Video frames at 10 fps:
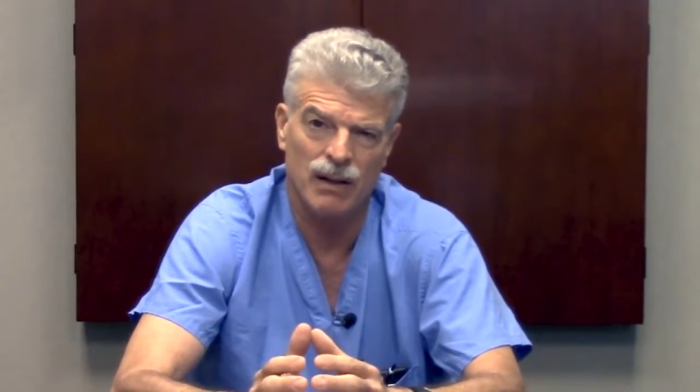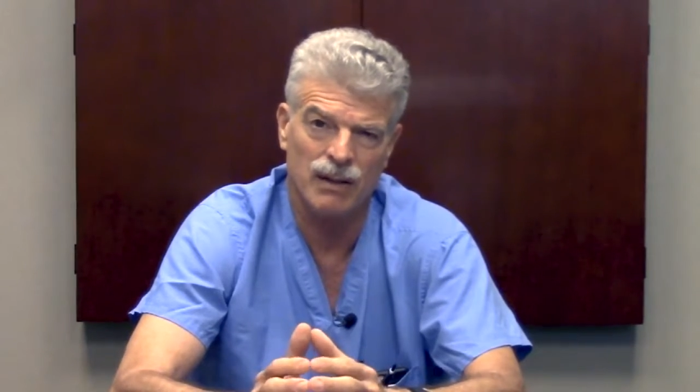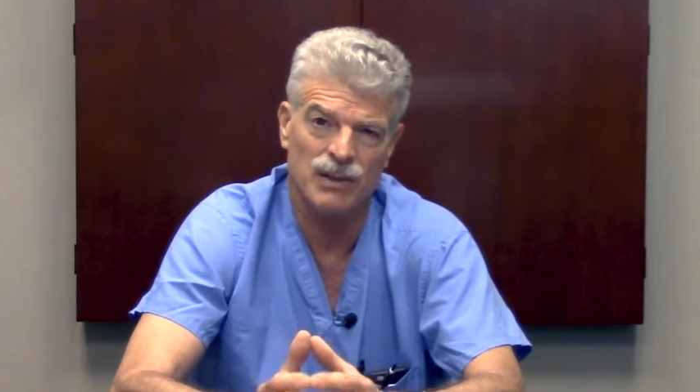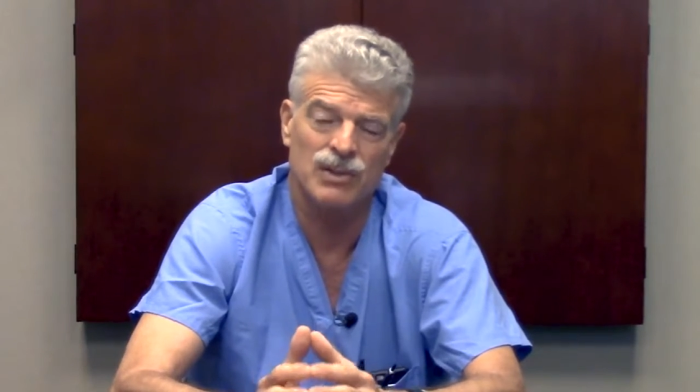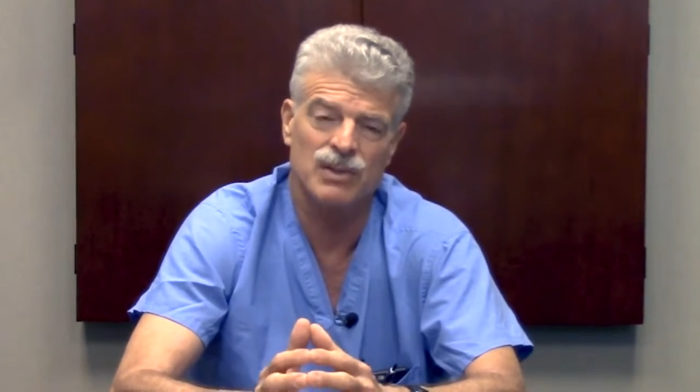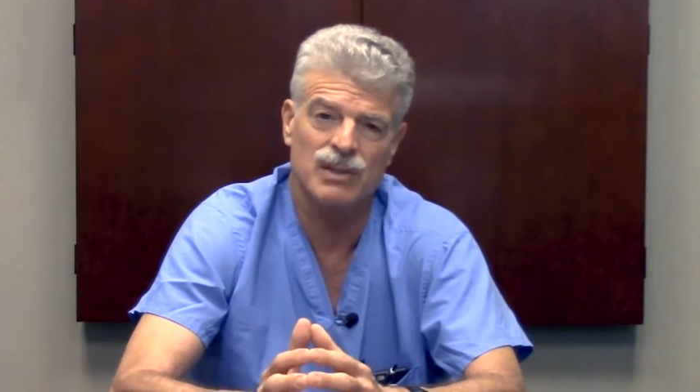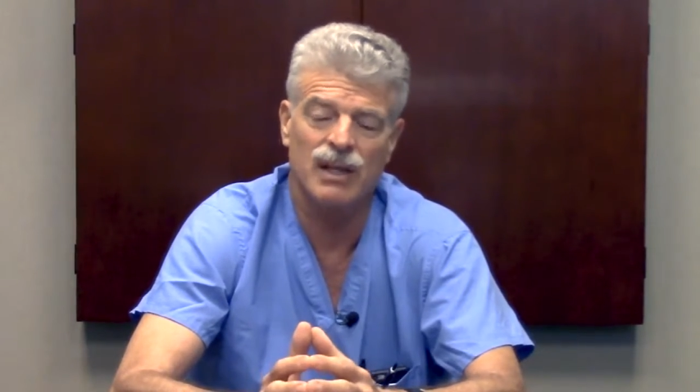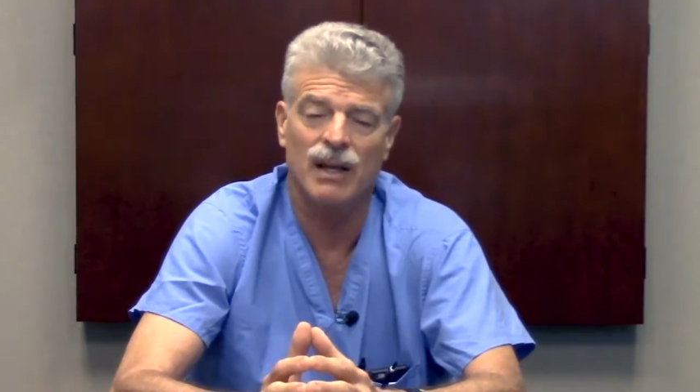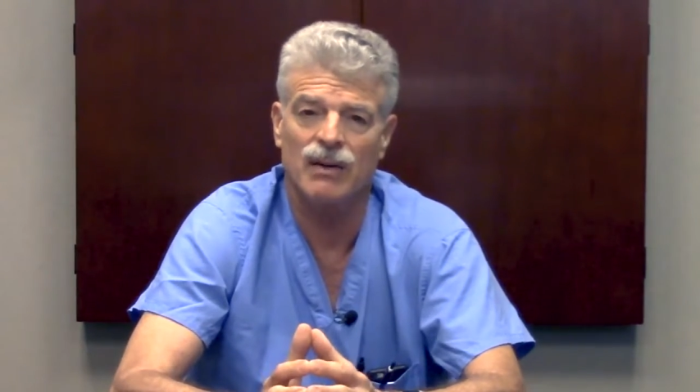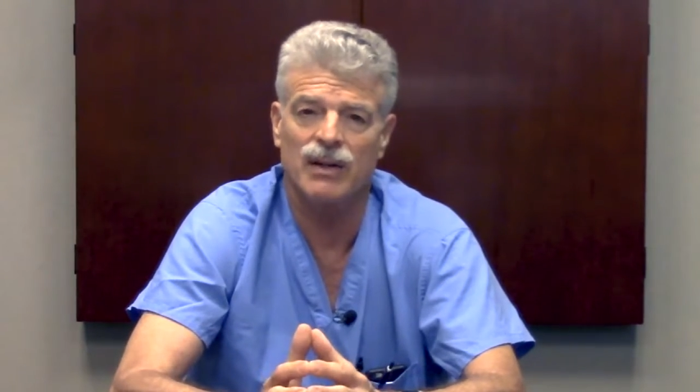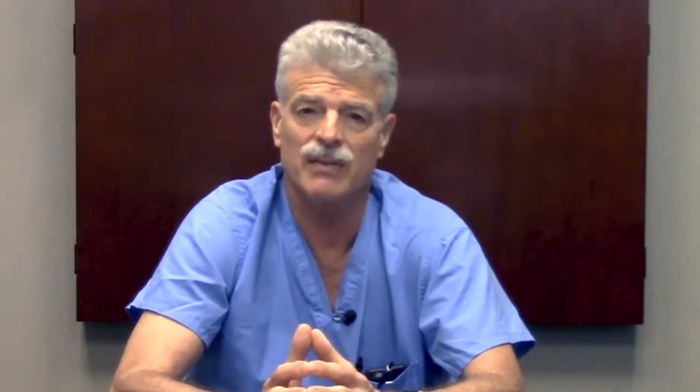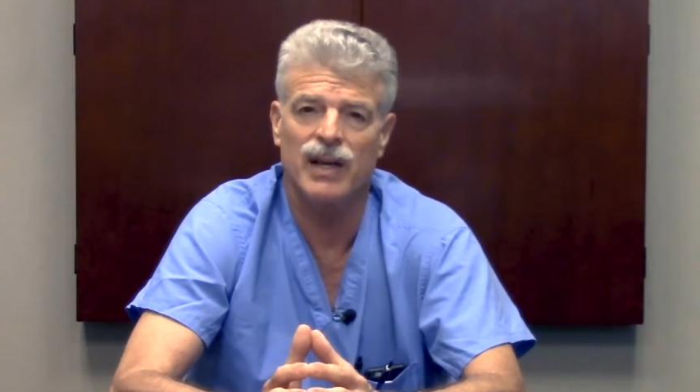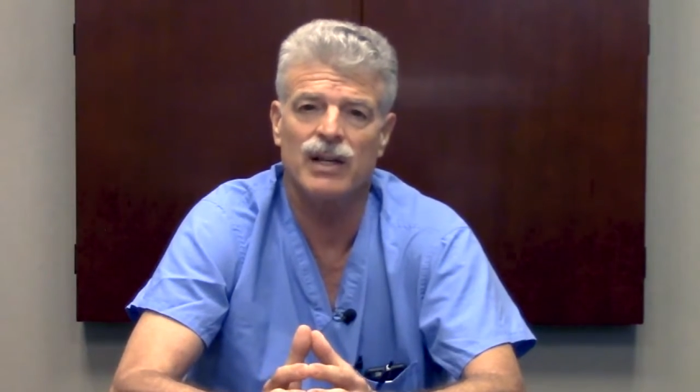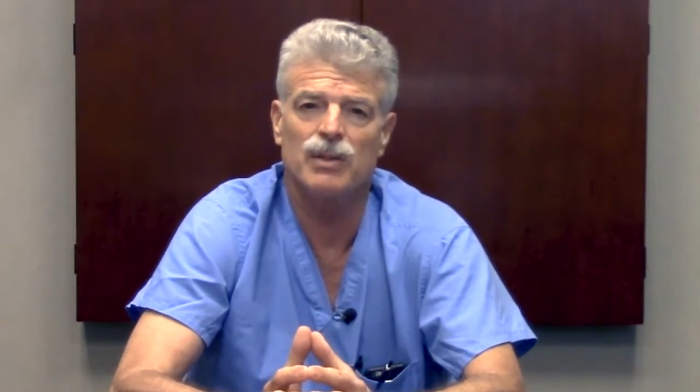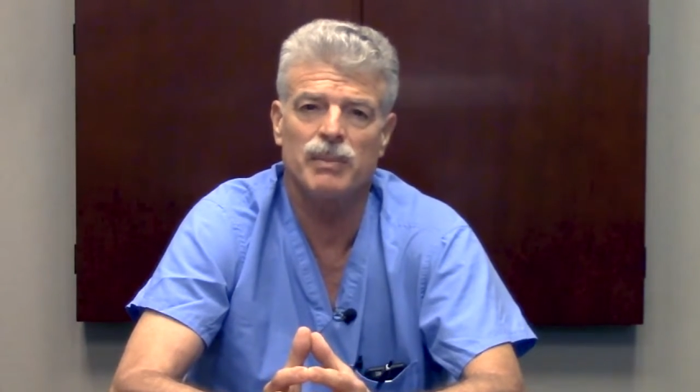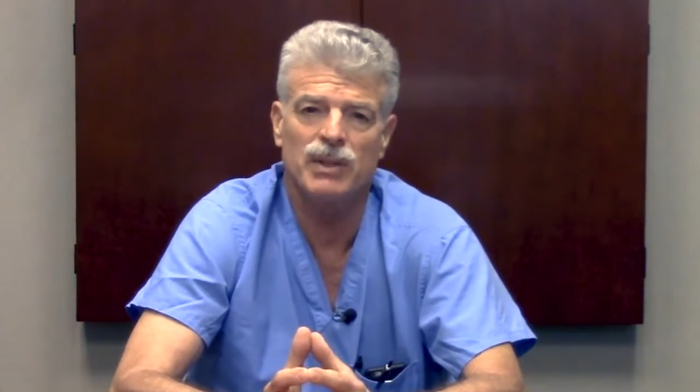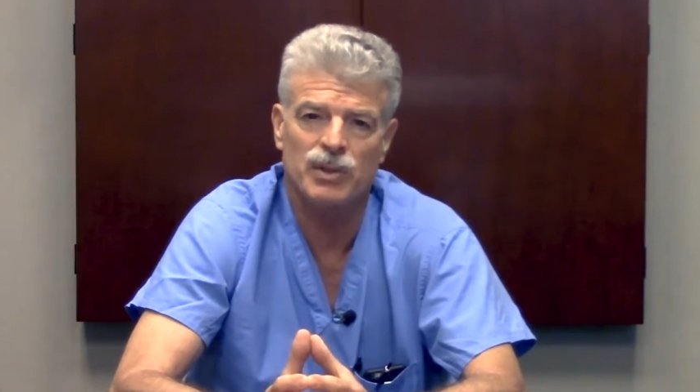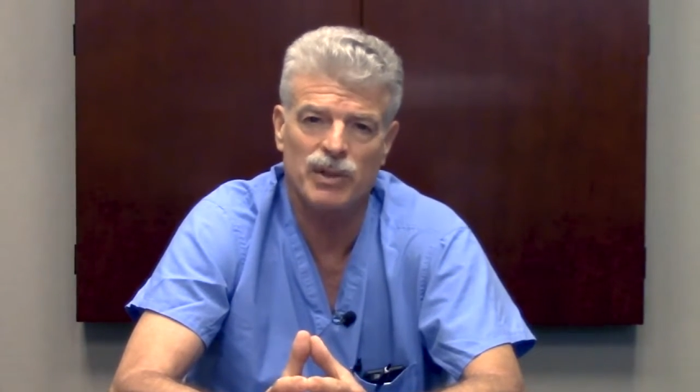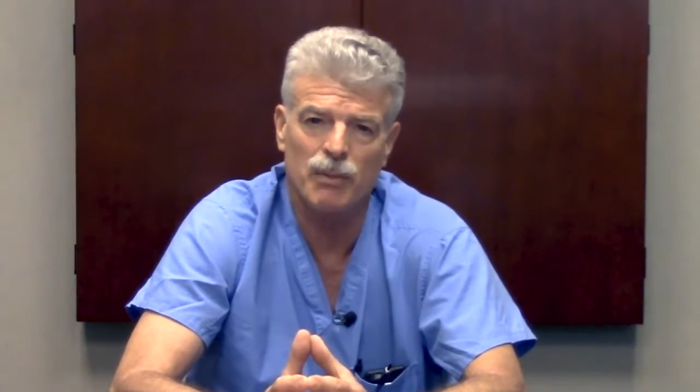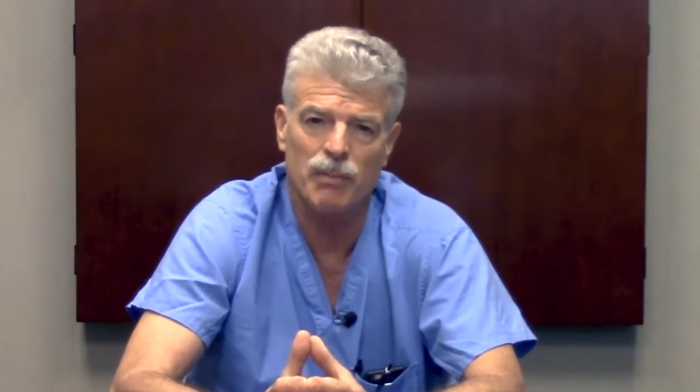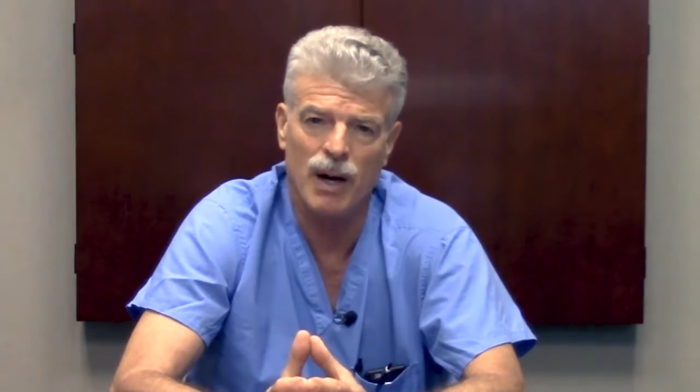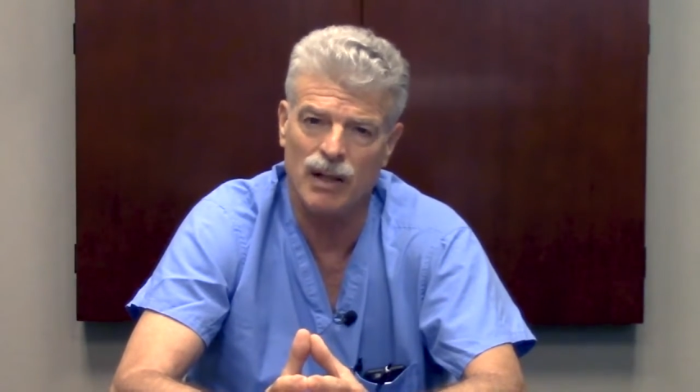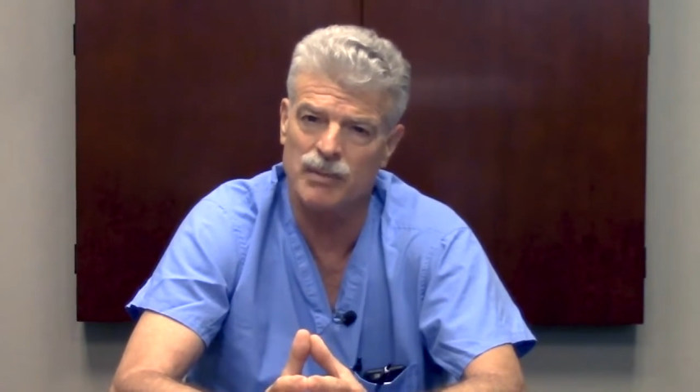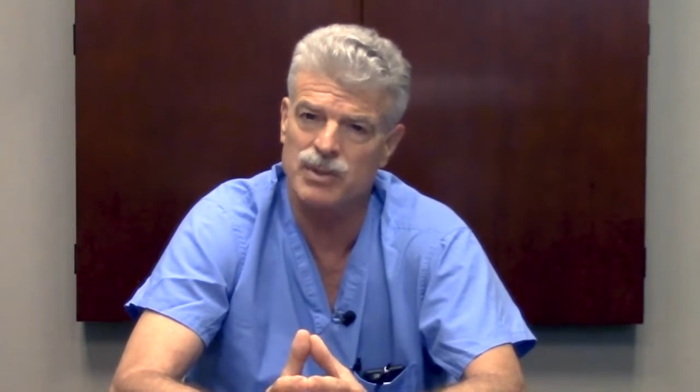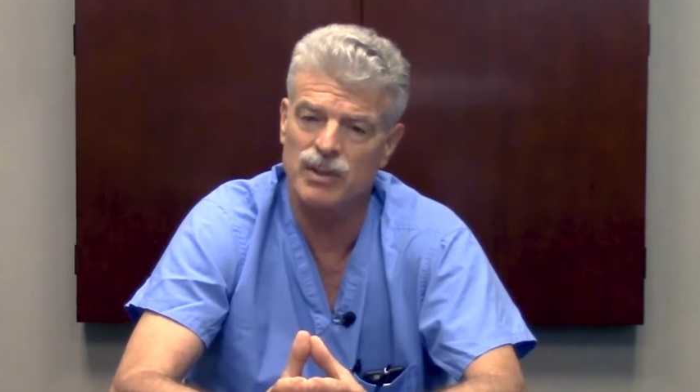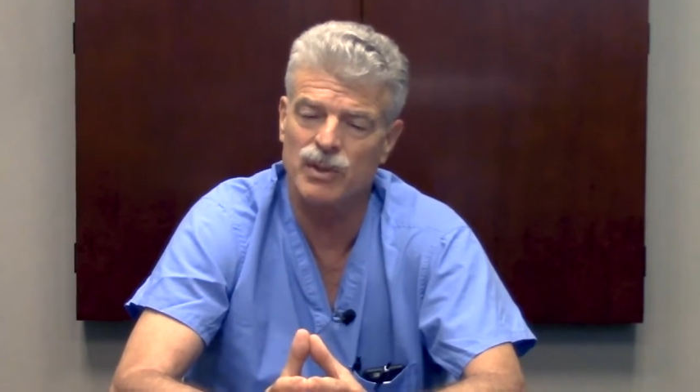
is the area of endometrial polyps.